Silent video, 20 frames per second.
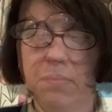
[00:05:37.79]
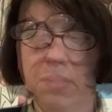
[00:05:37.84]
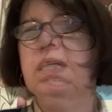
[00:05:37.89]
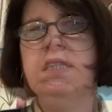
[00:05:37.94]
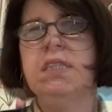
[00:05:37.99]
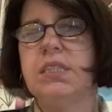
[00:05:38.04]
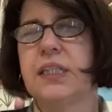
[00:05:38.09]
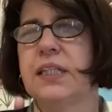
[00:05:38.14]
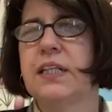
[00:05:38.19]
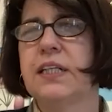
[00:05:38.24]

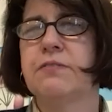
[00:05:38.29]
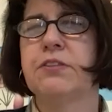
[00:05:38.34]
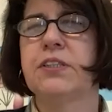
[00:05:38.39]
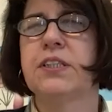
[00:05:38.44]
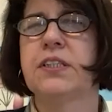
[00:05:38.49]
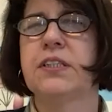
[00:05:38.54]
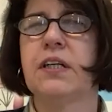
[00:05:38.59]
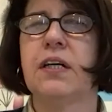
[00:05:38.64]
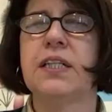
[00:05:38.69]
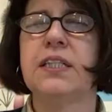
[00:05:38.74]
In T-level
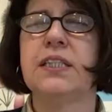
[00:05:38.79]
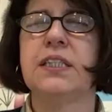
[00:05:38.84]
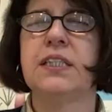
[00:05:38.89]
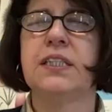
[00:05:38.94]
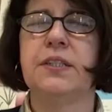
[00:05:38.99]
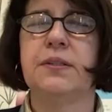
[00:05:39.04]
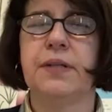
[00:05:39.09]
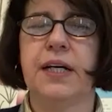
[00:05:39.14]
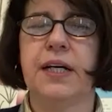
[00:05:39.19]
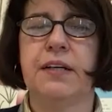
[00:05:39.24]

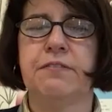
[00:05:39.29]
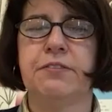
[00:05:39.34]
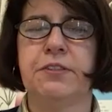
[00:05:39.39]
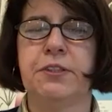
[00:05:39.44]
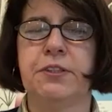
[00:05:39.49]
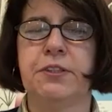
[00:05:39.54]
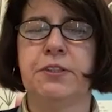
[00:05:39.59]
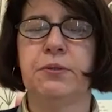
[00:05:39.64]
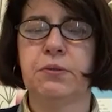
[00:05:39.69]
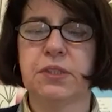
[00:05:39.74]
science, you have
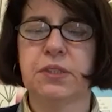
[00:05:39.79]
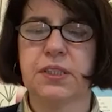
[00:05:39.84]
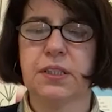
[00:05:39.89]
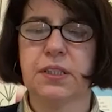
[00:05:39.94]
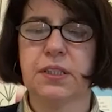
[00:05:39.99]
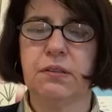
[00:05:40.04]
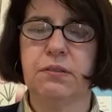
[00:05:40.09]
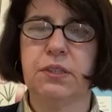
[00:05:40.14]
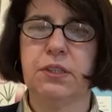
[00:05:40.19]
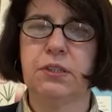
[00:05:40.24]
to
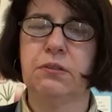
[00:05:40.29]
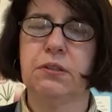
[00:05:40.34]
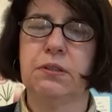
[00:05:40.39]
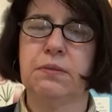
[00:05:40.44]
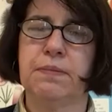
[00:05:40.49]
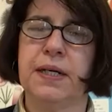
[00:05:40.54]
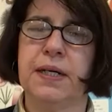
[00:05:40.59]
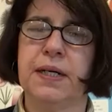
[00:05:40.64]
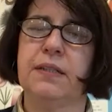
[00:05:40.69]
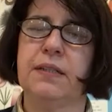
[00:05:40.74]
also talk
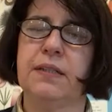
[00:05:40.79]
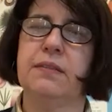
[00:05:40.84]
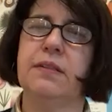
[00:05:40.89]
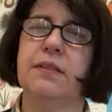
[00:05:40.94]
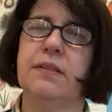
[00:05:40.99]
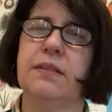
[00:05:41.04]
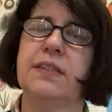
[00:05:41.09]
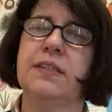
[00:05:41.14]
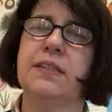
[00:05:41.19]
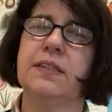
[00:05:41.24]
about
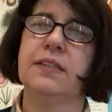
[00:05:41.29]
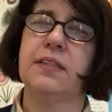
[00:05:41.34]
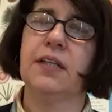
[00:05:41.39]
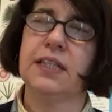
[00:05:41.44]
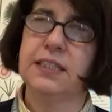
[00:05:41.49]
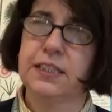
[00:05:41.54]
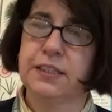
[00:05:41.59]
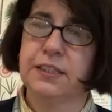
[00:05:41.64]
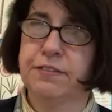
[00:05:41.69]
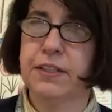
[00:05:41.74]

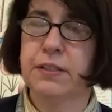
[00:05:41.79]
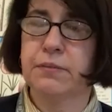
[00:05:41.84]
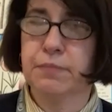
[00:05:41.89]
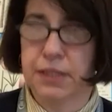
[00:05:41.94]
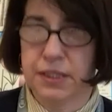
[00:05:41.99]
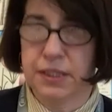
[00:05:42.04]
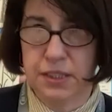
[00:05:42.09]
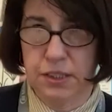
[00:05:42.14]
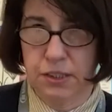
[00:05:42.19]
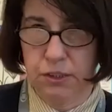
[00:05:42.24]
scientific
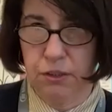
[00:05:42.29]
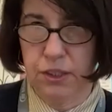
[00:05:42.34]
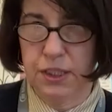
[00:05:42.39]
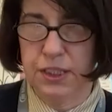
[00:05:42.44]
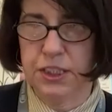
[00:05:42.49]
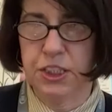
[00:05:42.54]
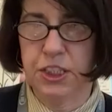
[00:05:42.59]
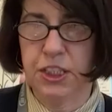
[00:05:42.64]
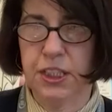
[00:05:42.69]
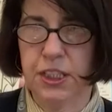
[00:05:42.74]

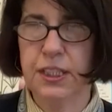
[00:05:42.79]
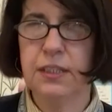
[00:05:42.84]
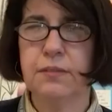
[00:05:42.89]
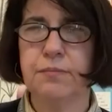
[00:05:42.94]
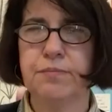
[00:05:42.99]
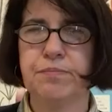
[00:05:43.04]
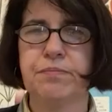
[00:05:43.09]
methodology